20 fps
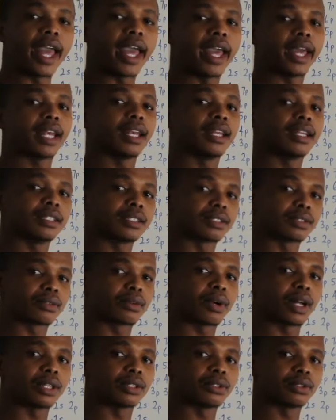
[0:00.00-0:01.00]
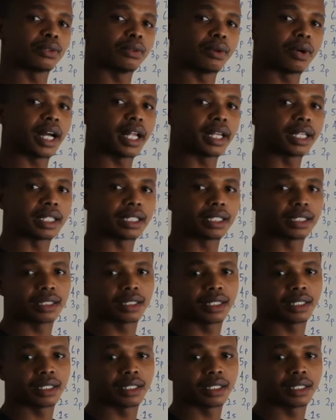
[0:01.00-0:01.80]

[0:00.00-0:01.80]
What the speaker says: n is equal to 1,